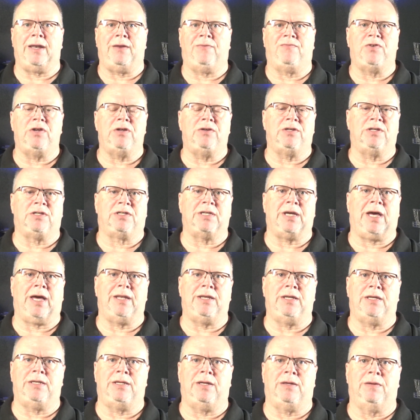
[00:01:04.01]
If you
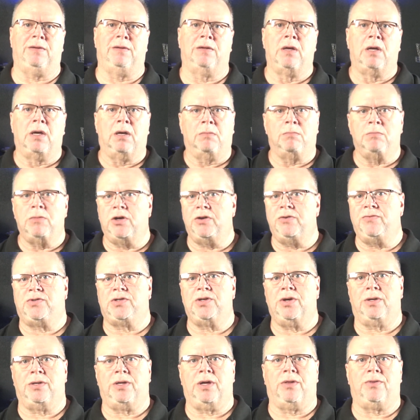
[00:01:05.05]
decided to move
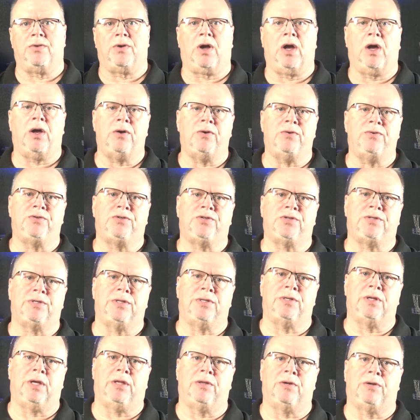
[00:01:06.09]
to another host,
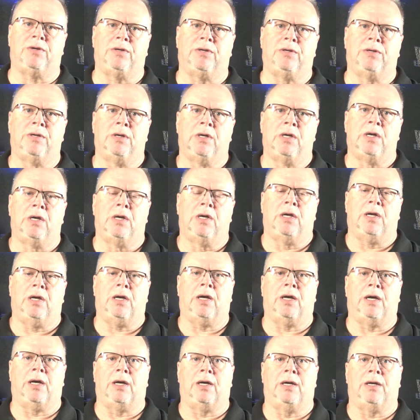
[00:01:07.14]
another
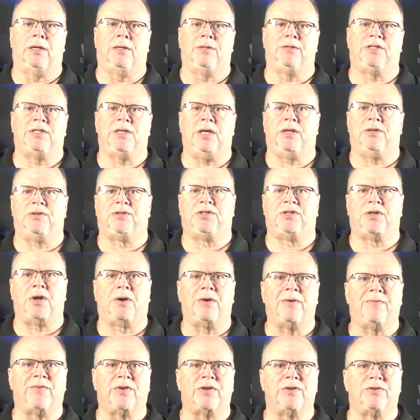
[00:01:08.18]
set of
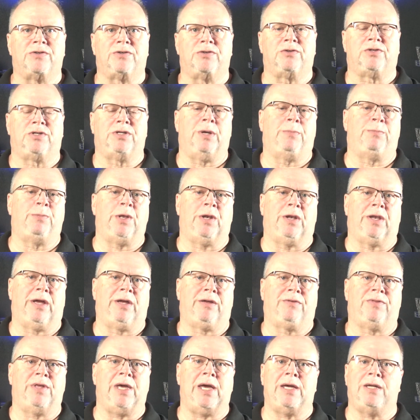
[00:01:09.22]
servers or something
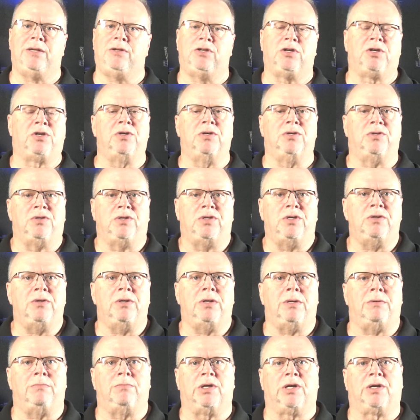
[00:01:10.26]
like that, you couldn't do
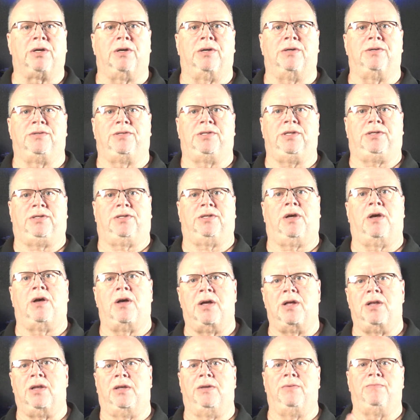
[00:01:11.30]
it because it's
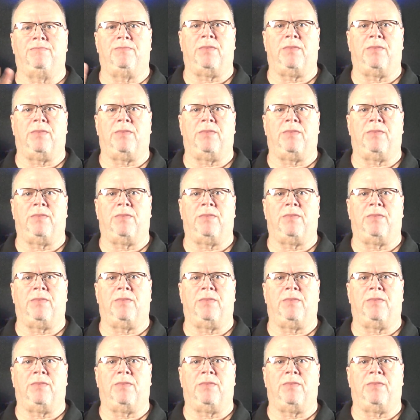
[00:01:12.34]
all